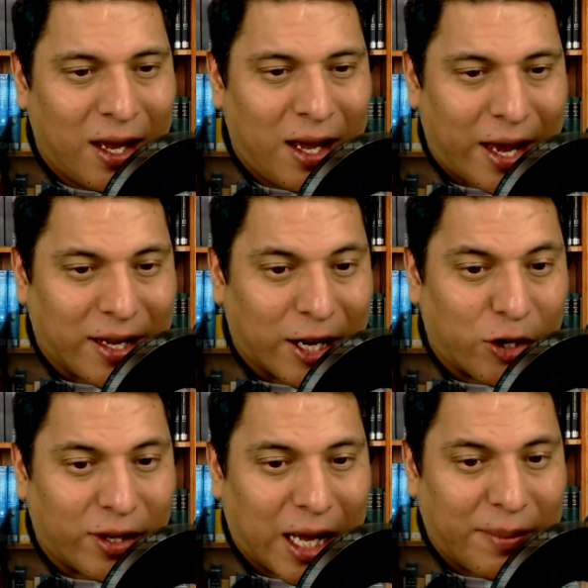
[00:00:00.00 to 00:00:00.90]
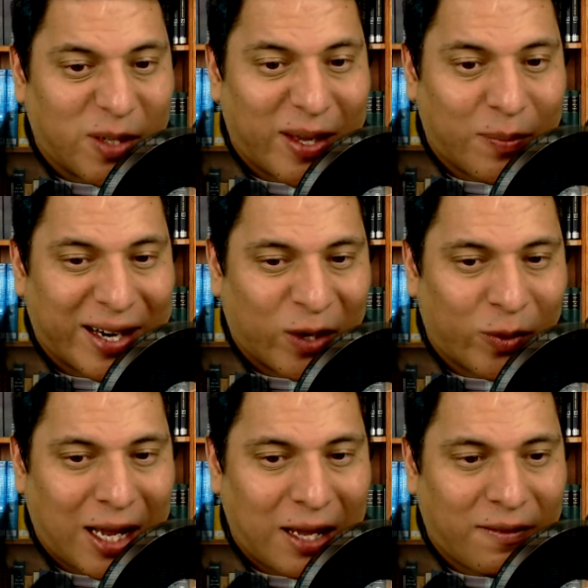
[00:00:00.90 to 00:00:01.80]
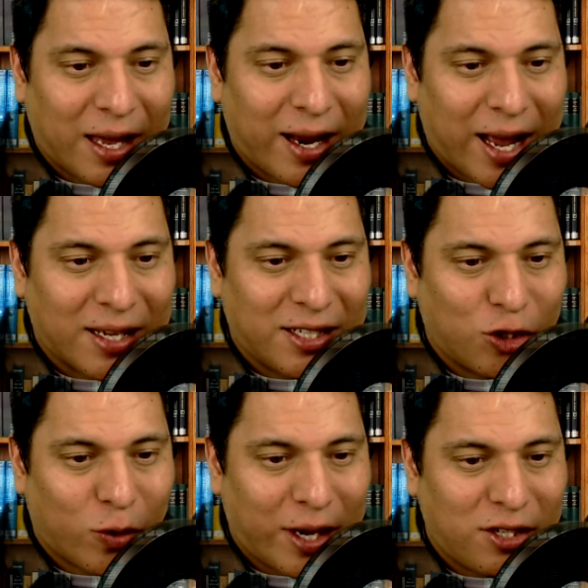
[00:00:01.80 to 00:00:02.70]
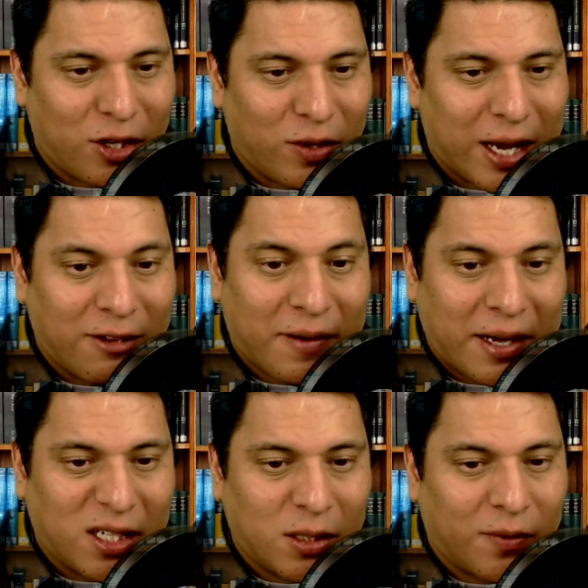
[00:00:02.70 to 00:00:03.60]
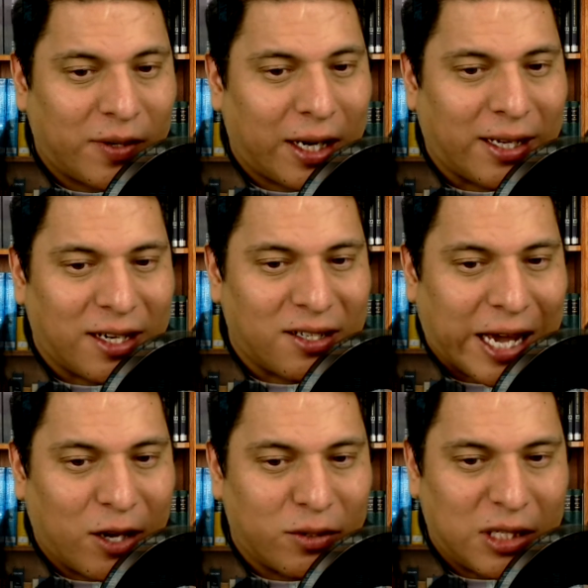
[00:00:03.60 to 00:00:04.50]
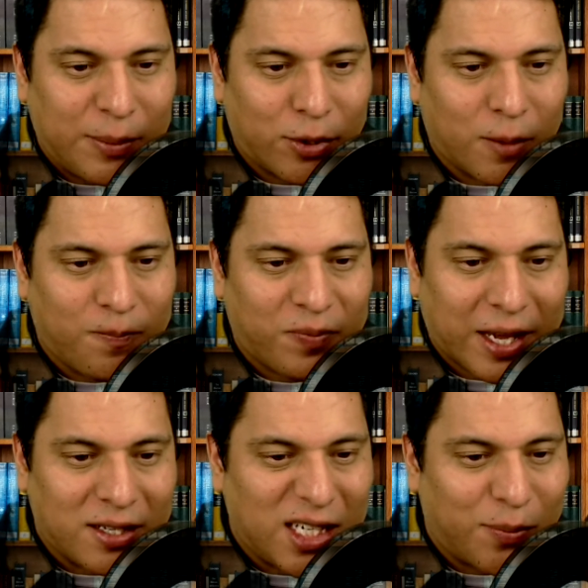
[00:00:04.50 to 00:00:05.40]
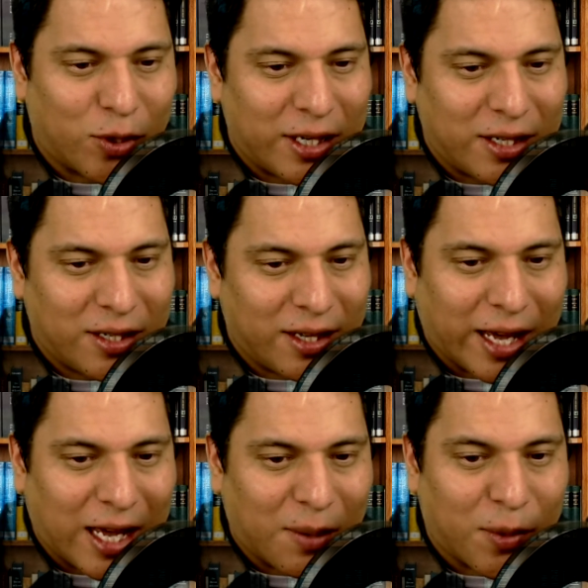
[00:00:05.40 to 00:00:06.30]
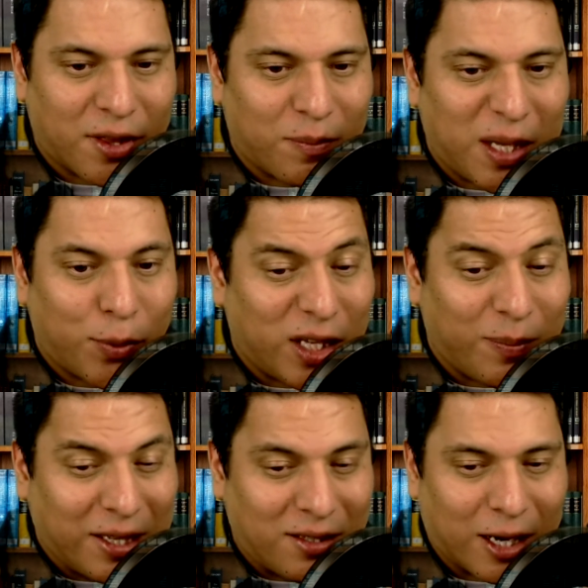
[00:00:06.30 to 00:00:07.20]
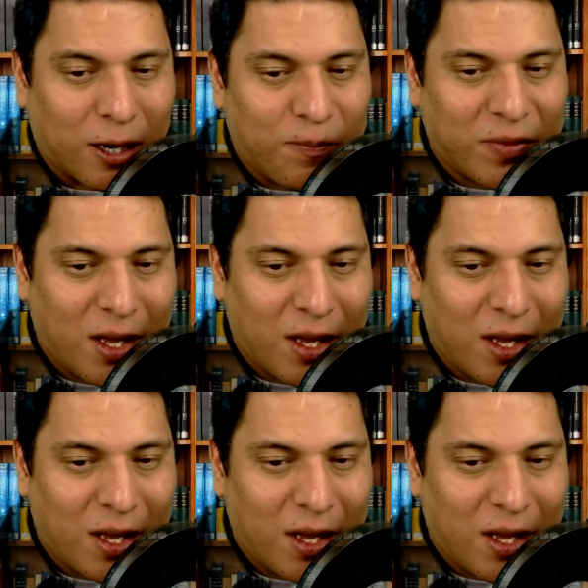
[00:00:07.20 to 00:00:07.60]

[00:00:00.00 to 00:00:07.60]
Eddie entered the game to make money in real life, and as he tries to do that, he finds himself getting entangled deeper and deeper in the game with the people he meets there.